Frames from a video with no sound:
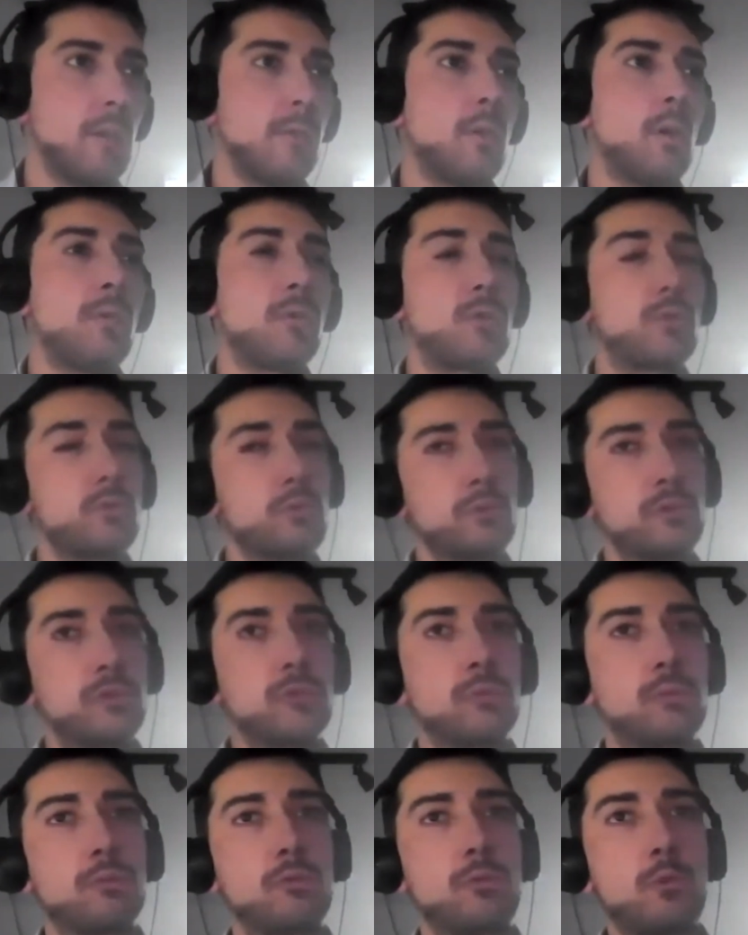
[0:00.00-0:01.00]
Of
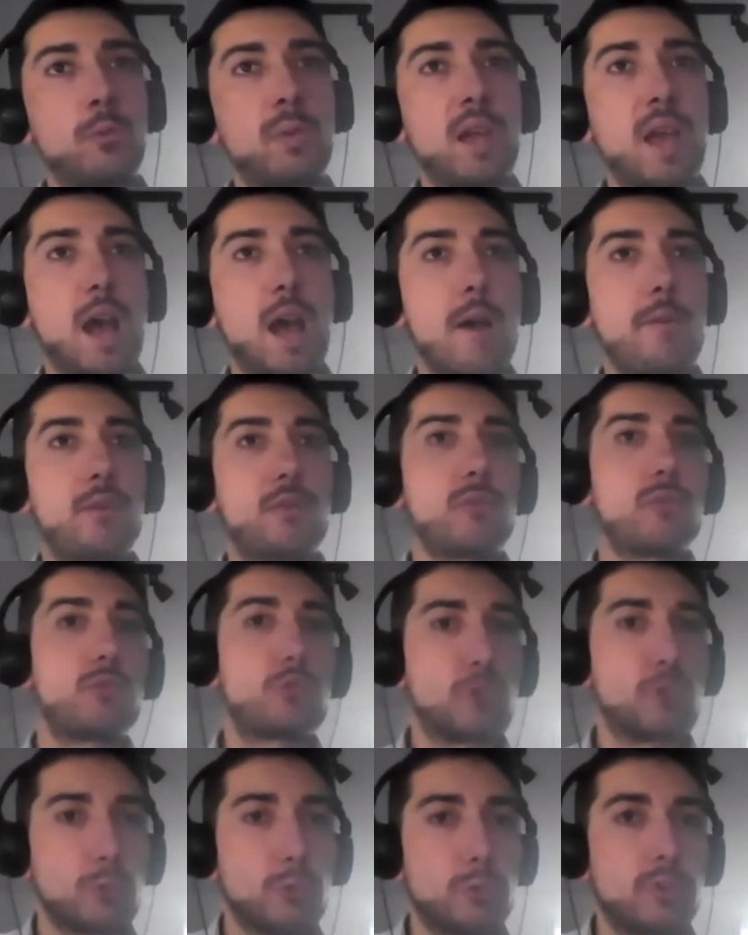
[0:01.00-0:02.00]
course, you may have to
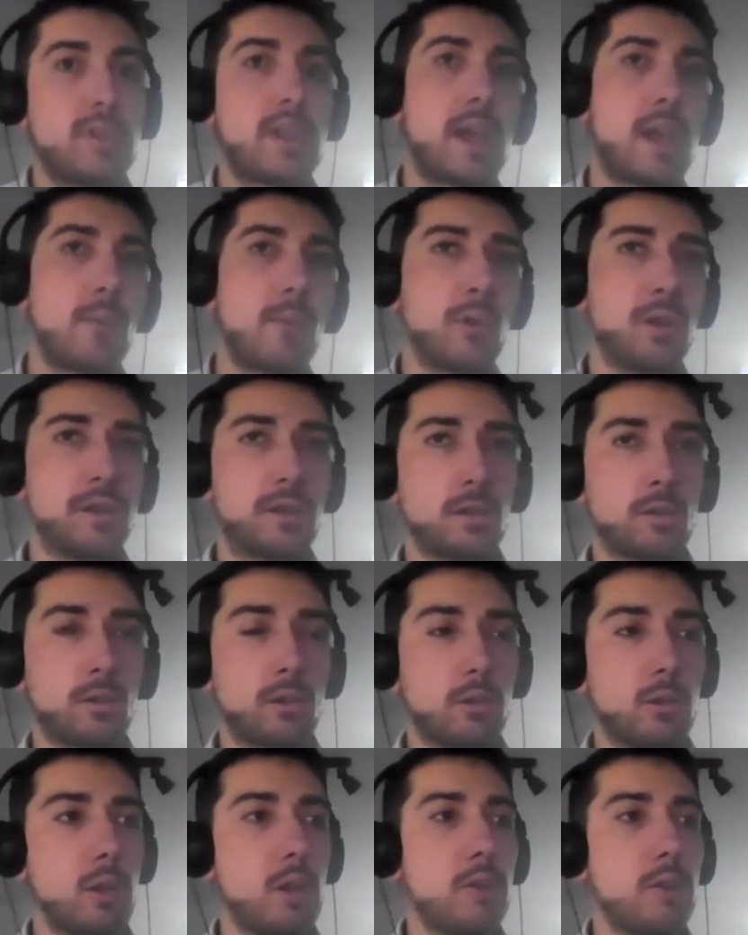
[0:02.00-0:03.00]
tune them a
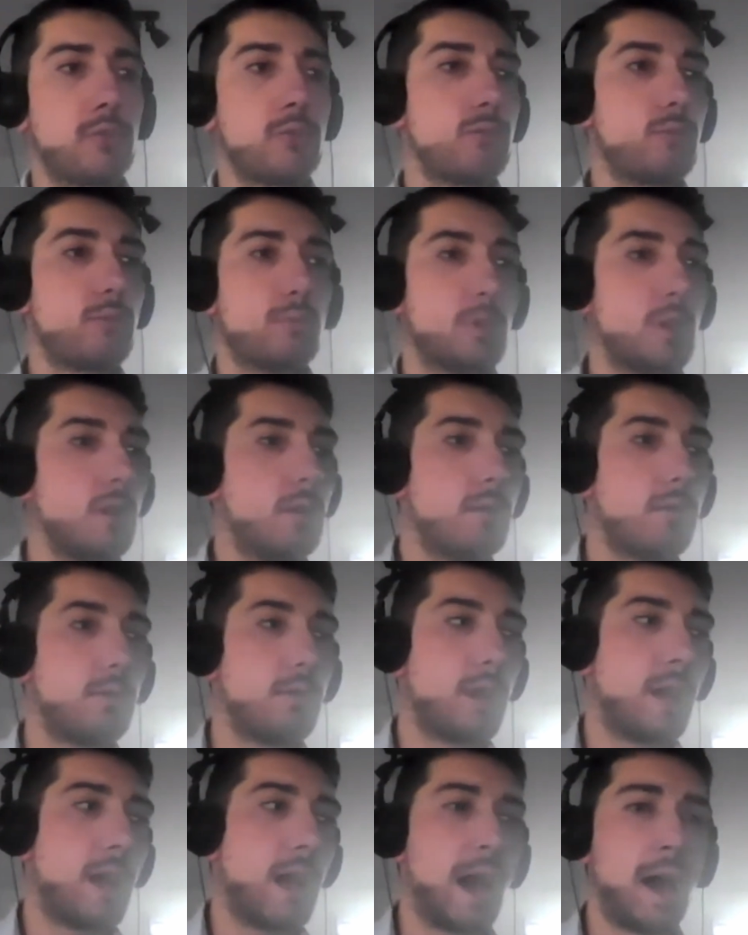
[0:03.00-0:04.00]
little to
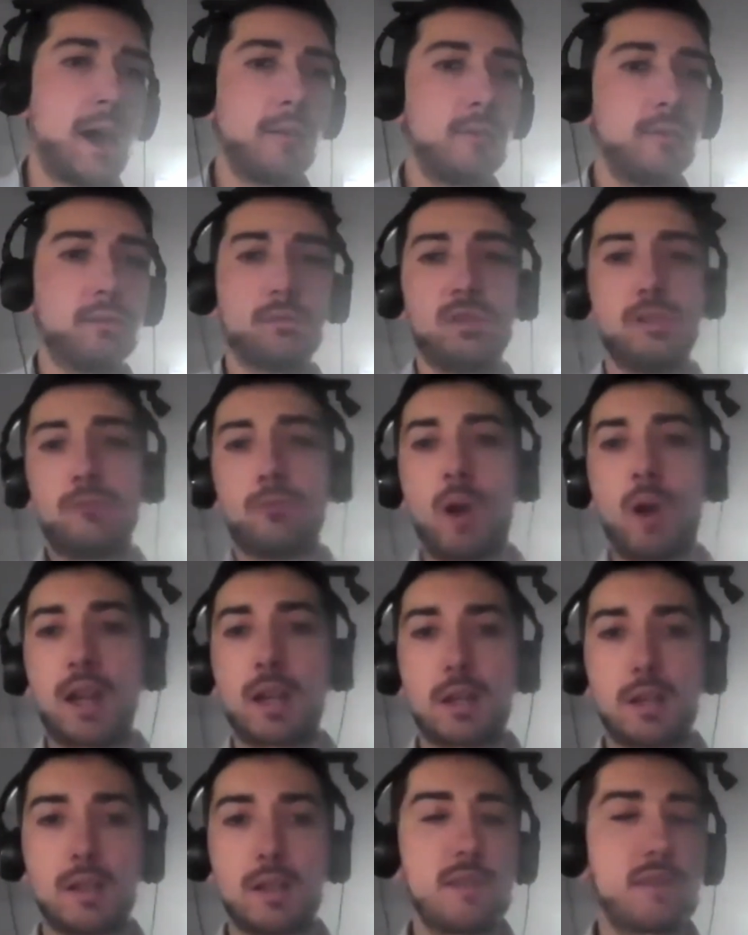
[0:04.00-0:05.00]
add in
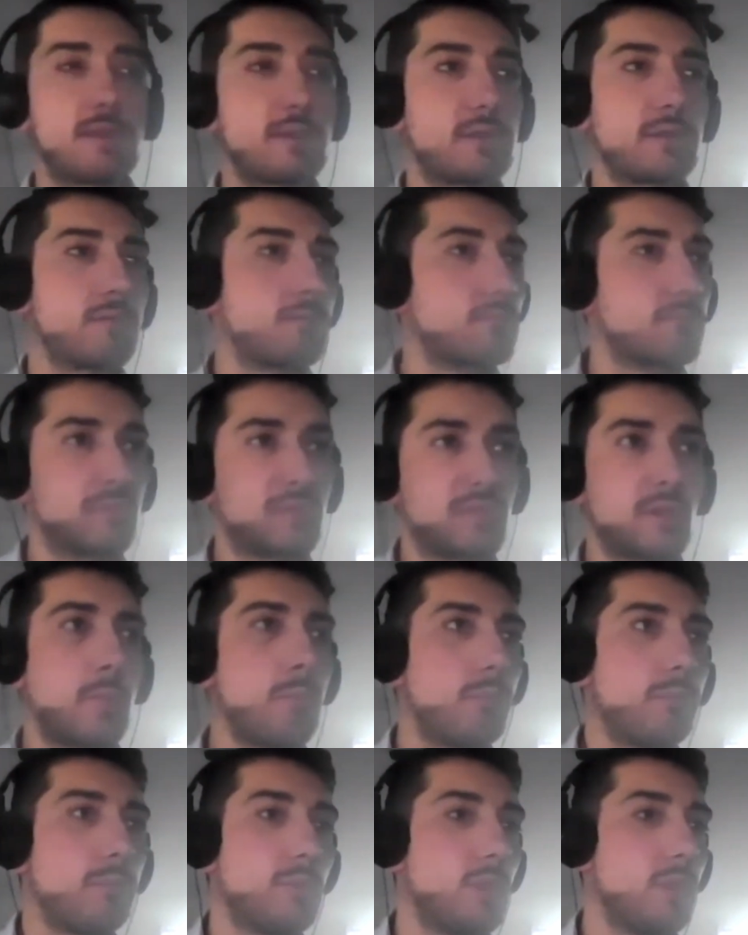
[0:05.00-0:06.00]
whitelist
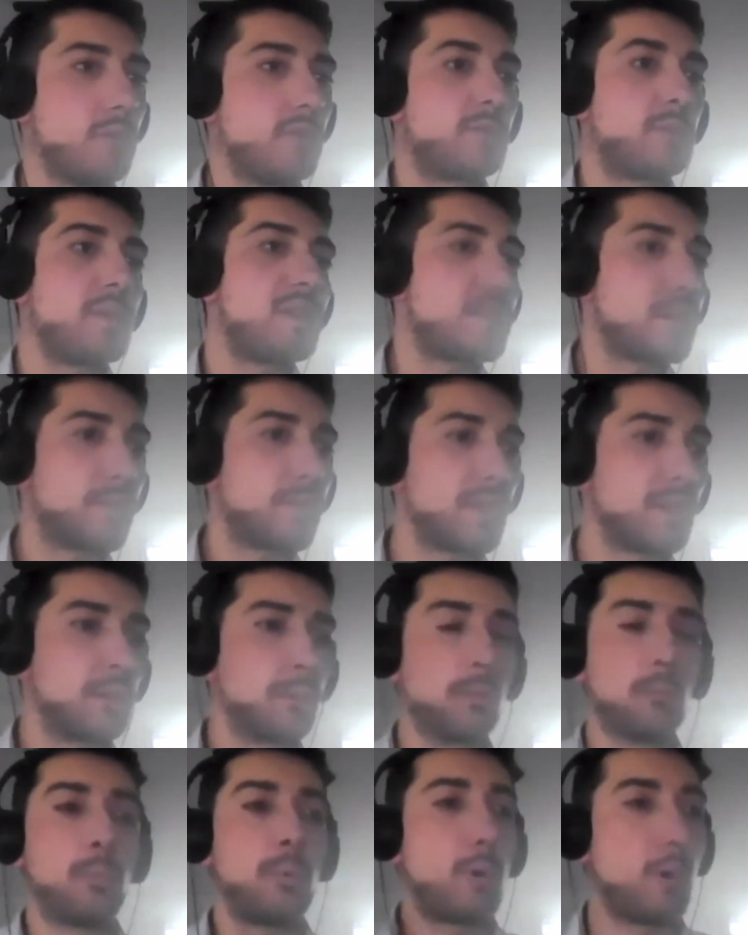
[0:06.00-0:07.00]
some specific
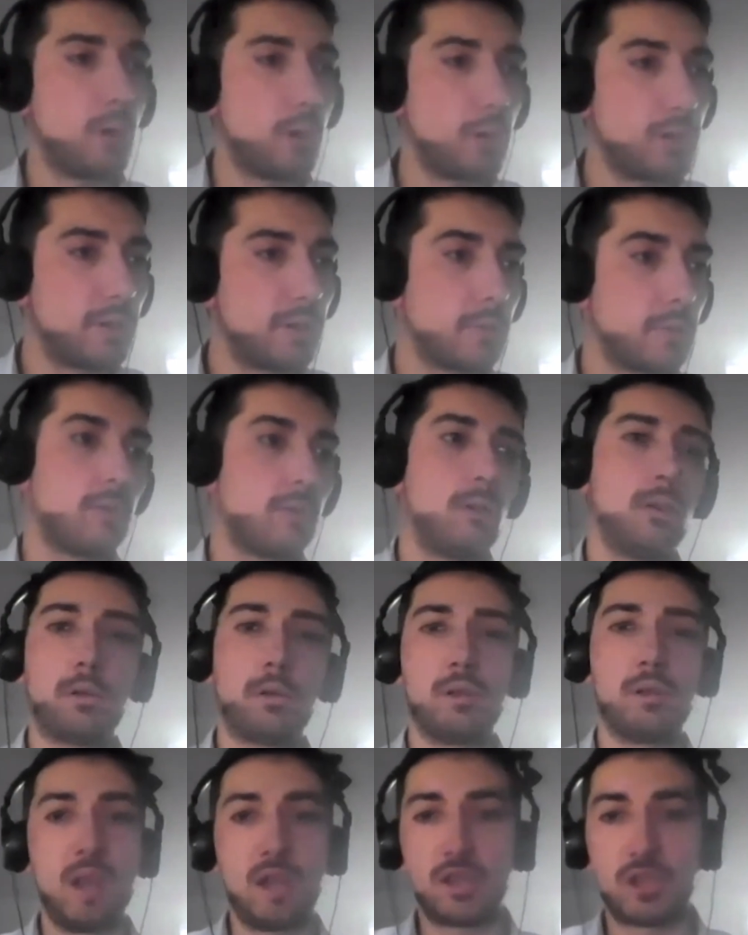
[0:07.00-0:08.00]
pod
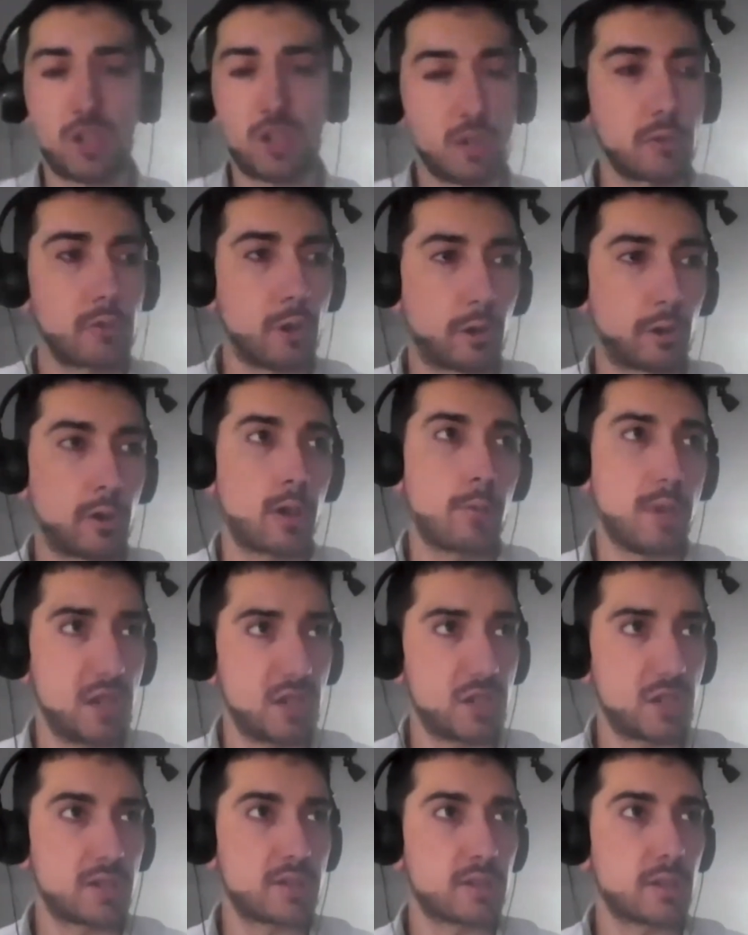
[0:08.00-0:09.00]
or images or Docker
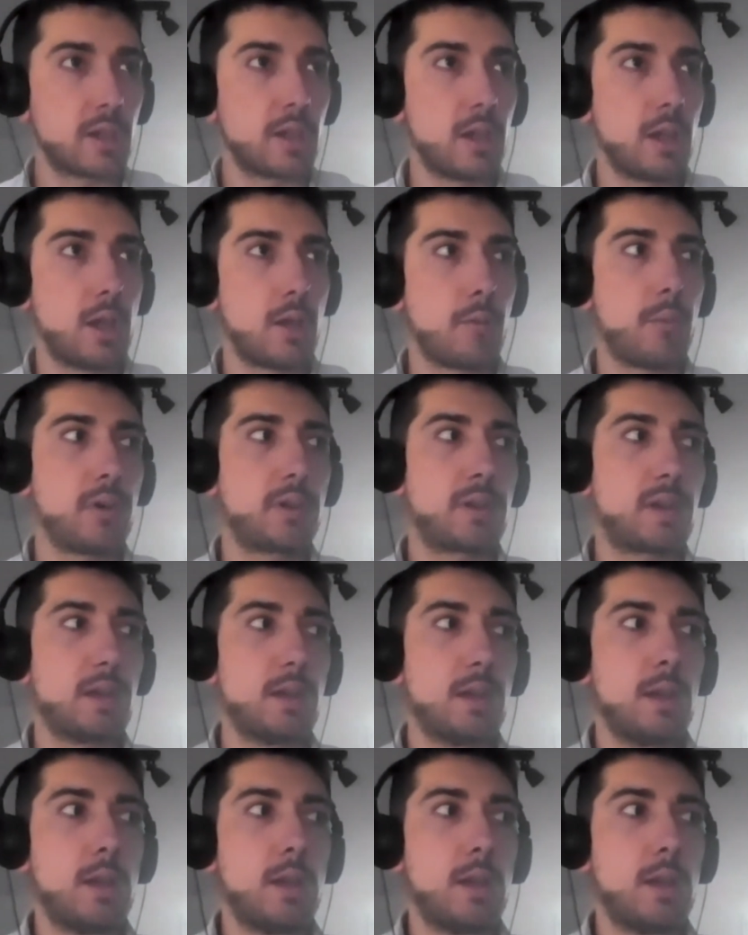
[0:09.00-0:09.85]
images, but